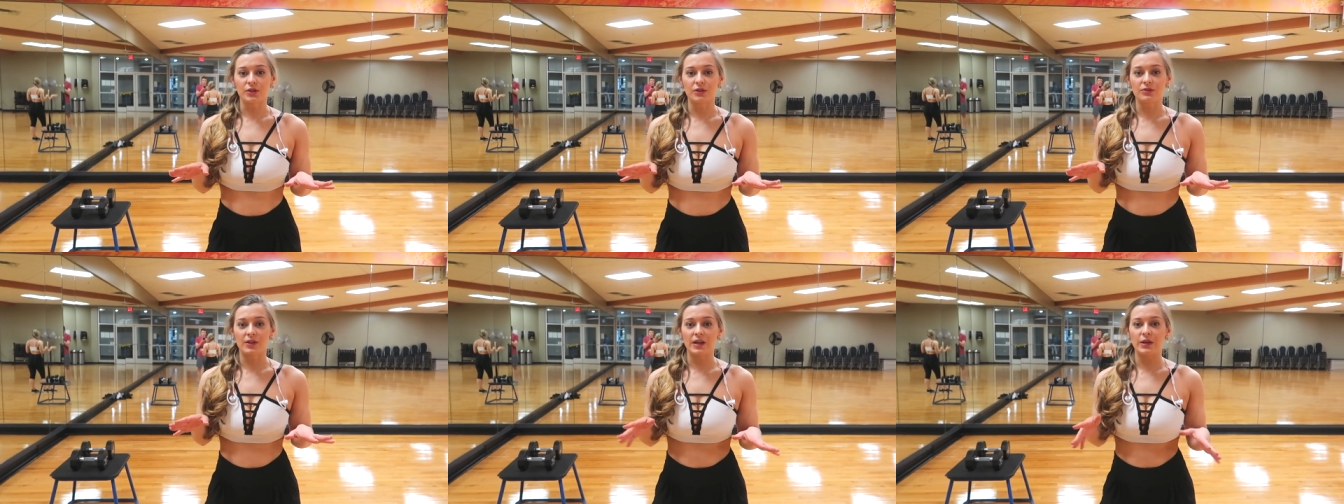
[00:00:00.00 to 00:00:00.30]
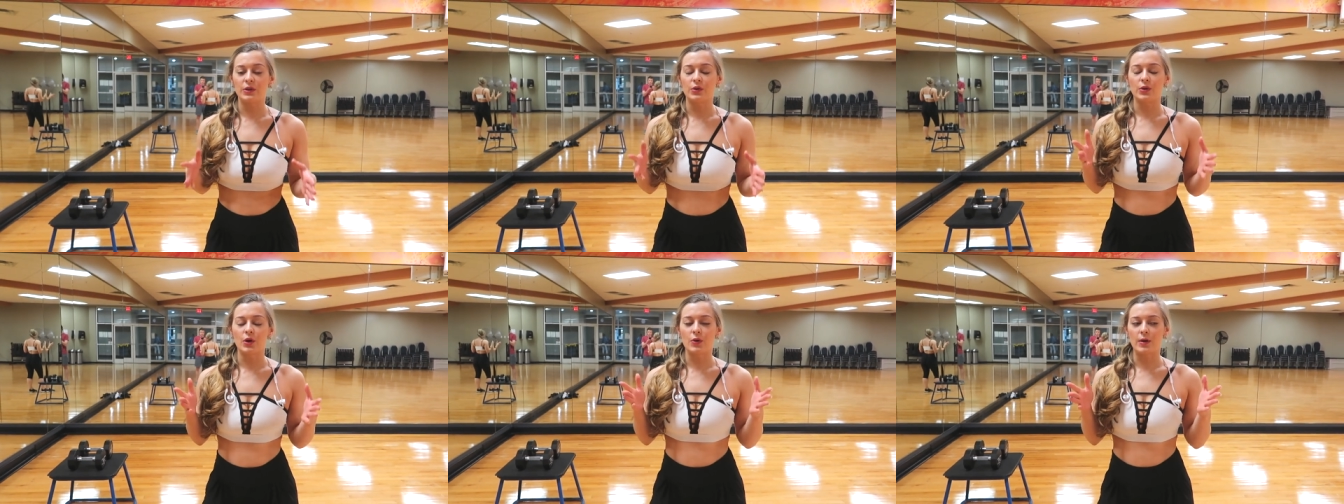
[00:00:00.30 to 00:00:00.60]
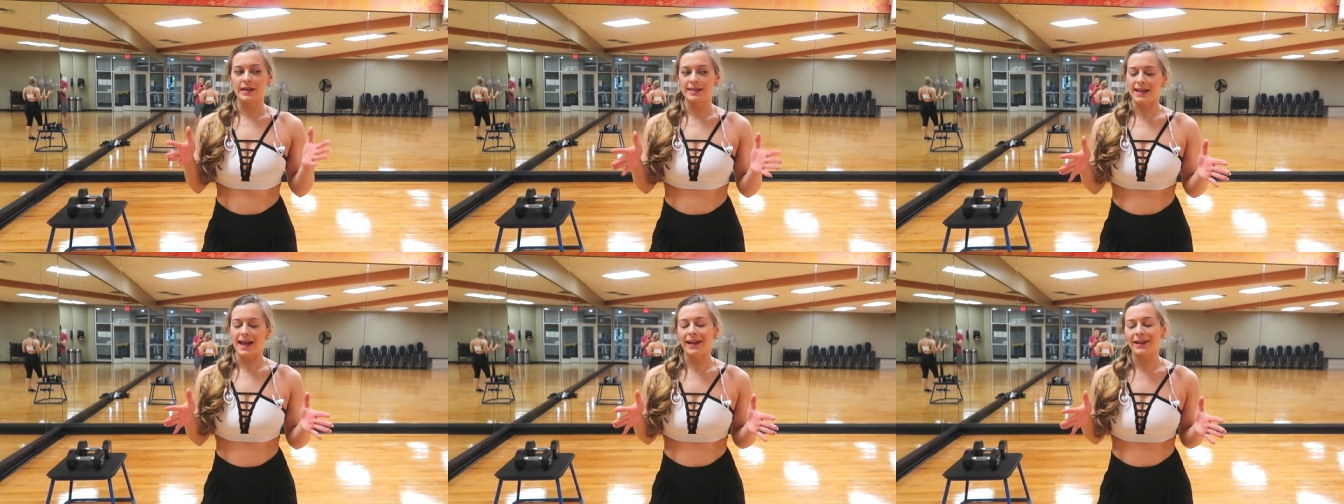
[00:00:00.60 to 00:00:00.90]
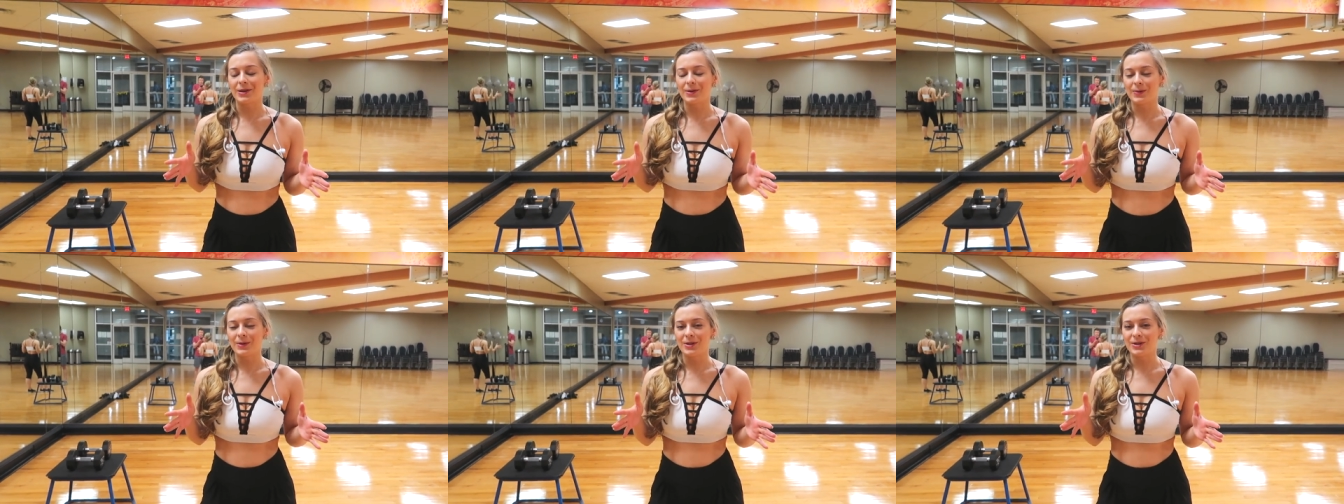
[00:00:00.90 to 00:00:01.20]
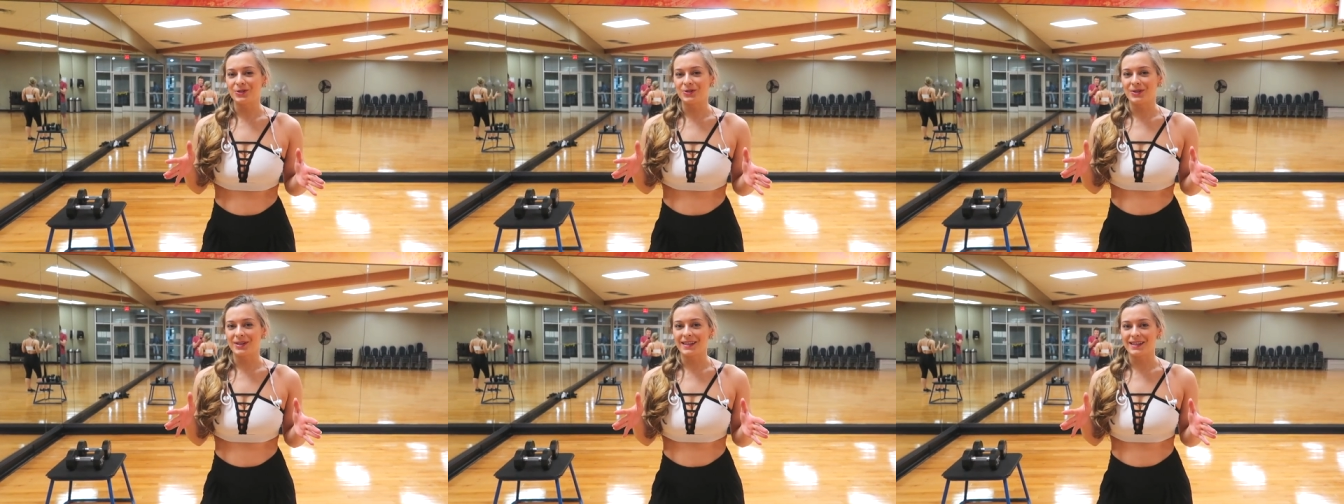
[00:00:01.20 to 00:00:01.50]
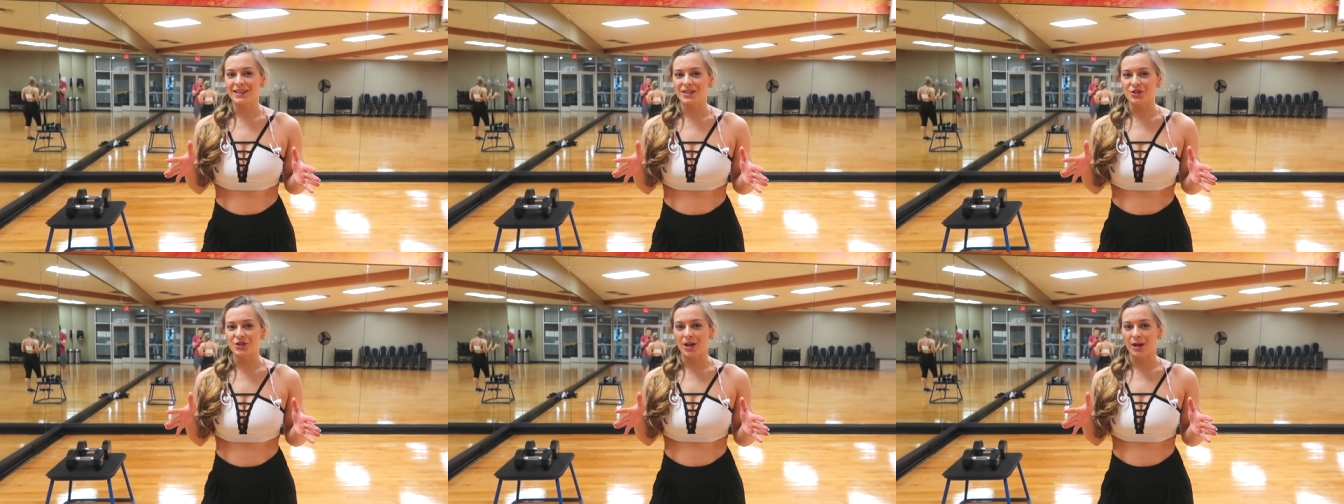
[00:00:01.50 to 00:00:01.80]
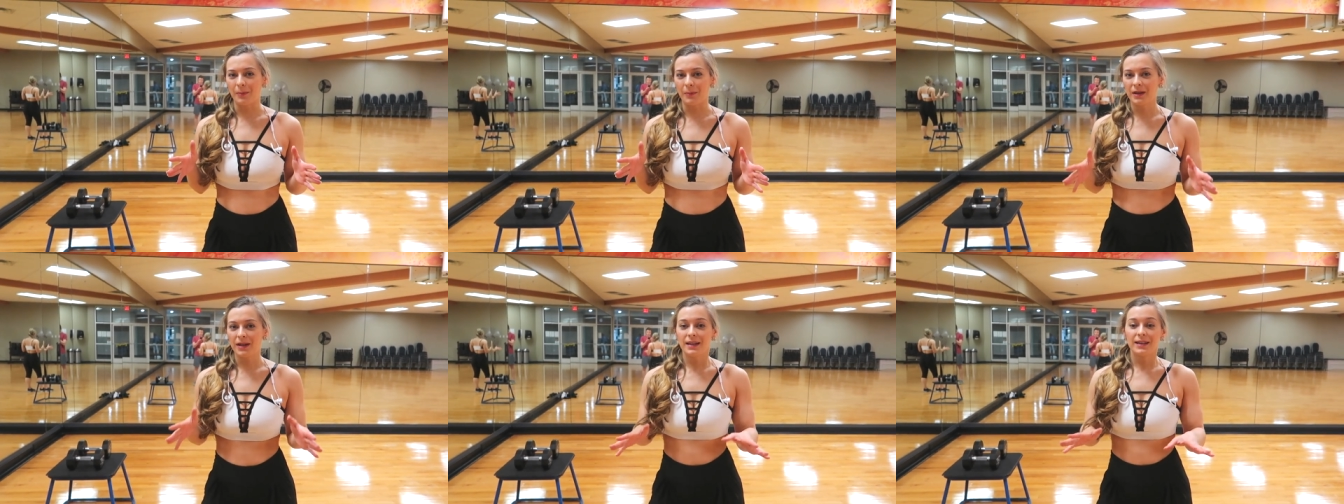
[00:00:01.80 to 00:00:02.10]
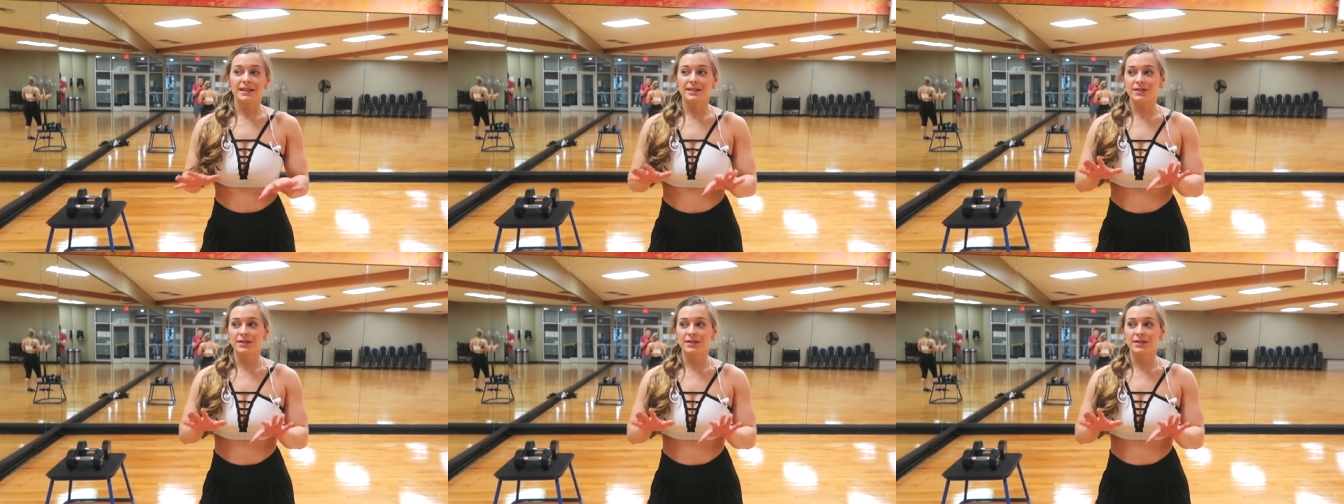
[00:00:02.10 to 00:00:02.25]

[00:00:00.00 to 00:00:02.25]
look like you know exactly what you're doing in the gym.